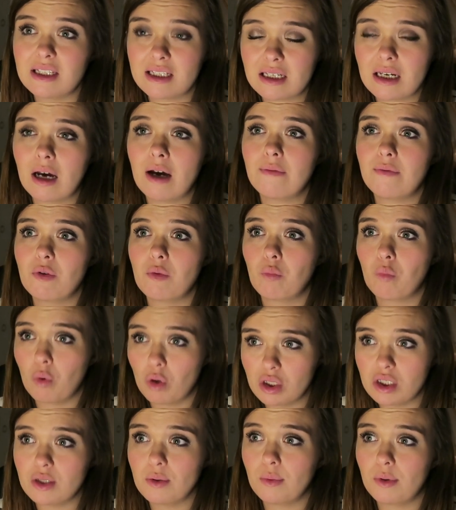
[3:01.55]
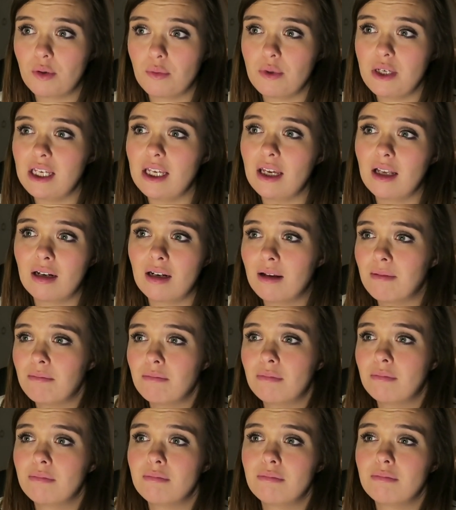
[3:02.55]
you're starving, what do you want to eat? And
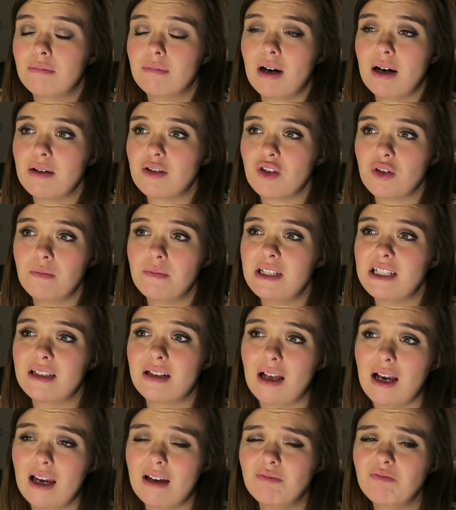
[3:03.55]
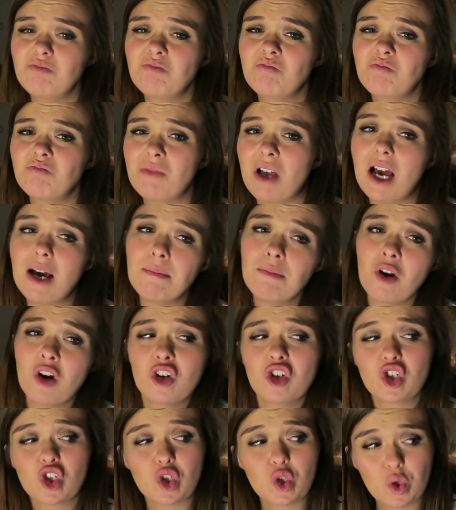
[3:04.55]
then my tummy's like, I'm
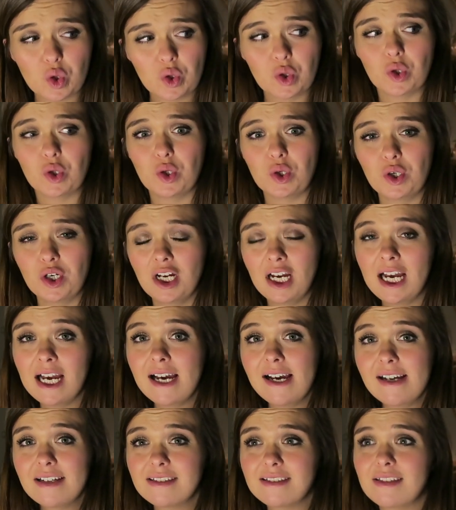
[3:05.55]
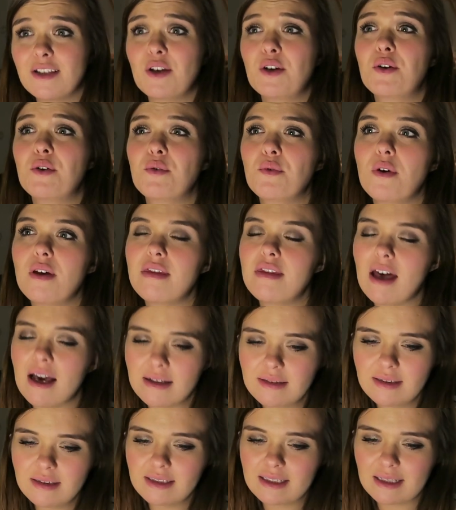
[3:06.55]
not sure. So
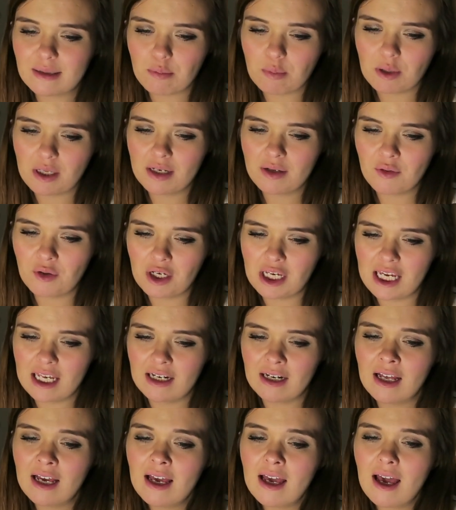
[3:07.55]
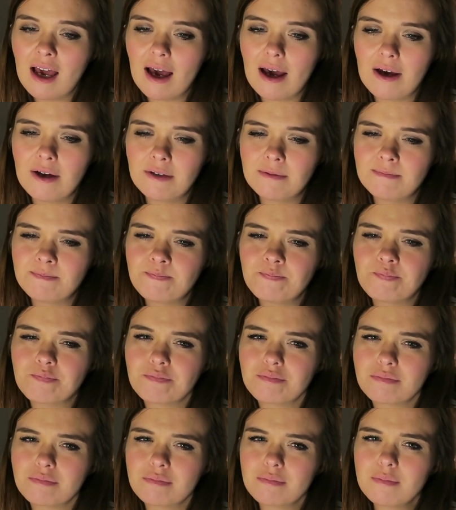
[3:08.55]
that's a little bit annoying.
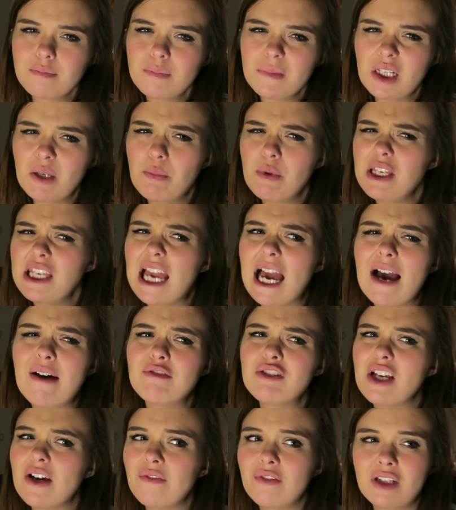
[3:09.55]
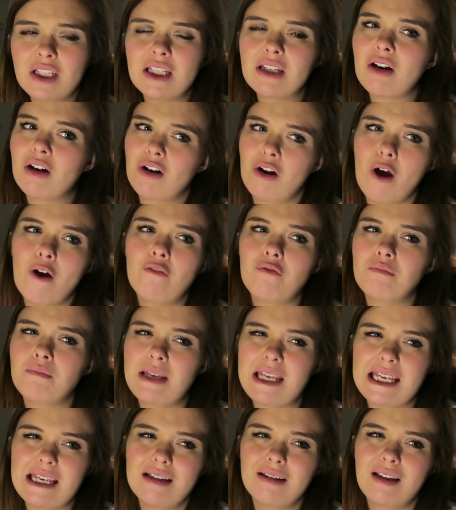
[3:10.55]
But yeah, I've definitely gone off
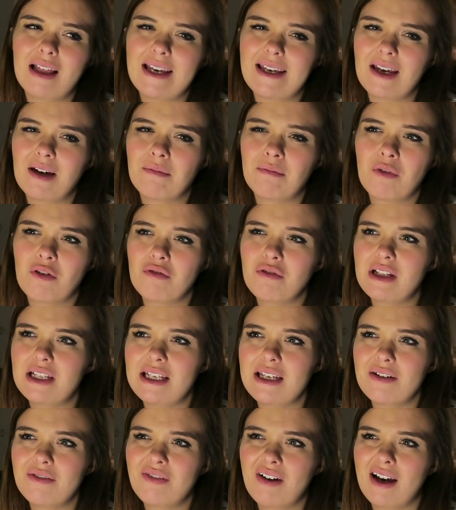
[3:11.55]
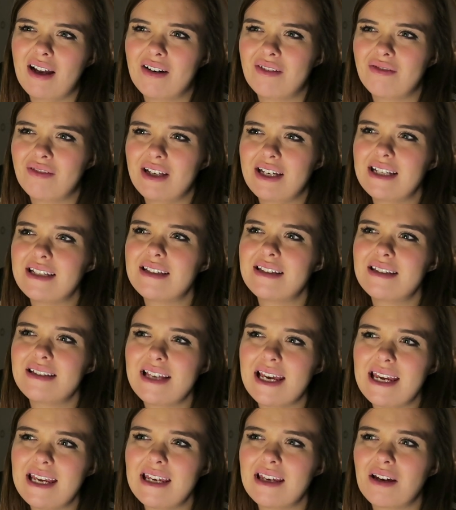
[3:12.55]
meat. Like, I'm not really a fan of, like,
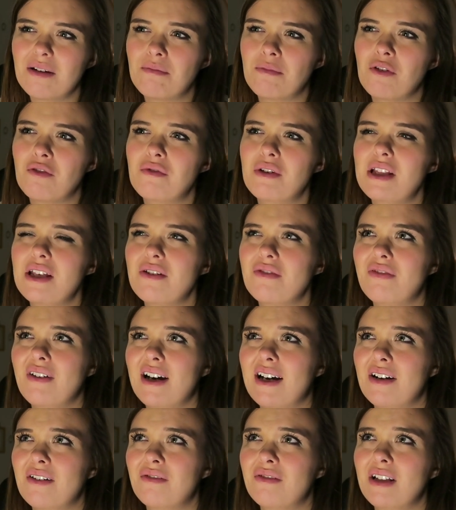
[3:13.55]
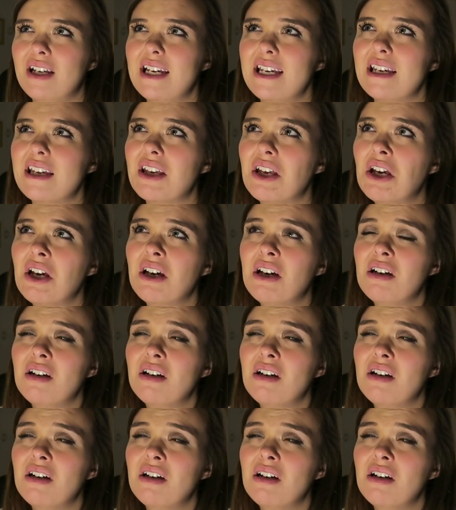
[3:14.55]
steak. I'm not really a fan of, like,